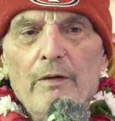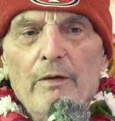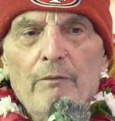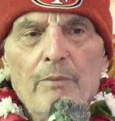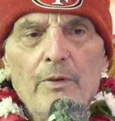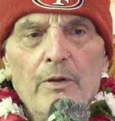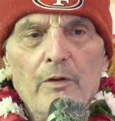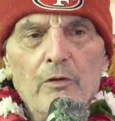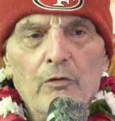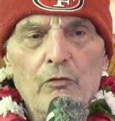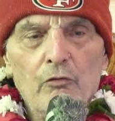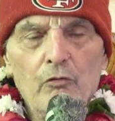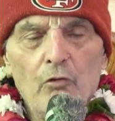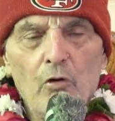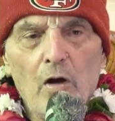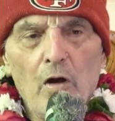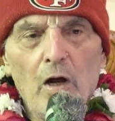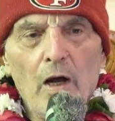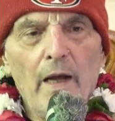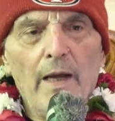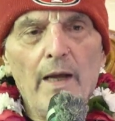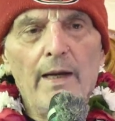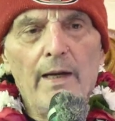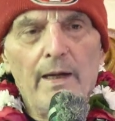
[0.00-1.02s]
have been
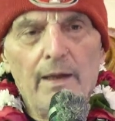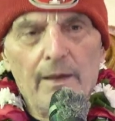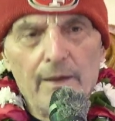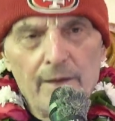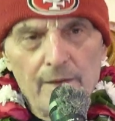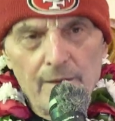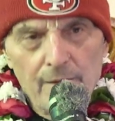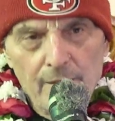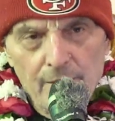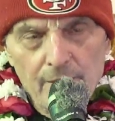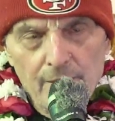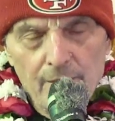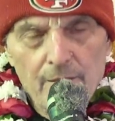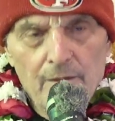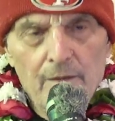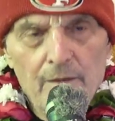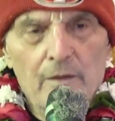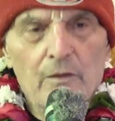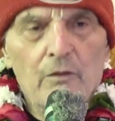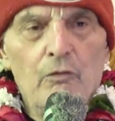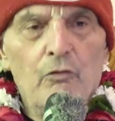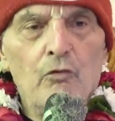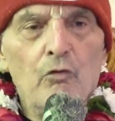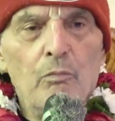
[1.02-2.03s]
trying
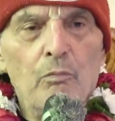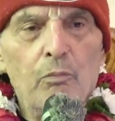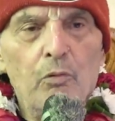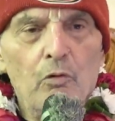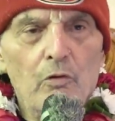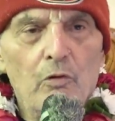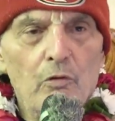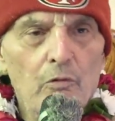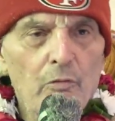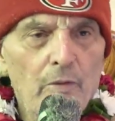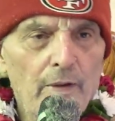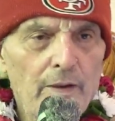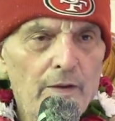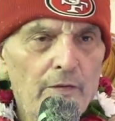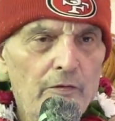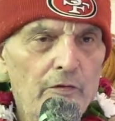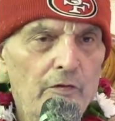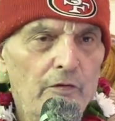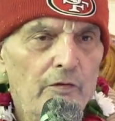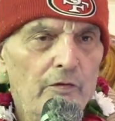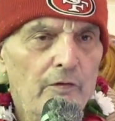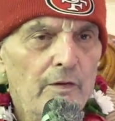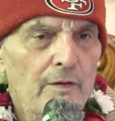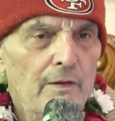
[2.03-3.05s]
to
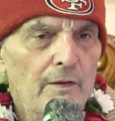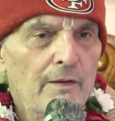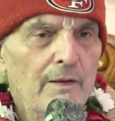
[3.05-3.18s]
progress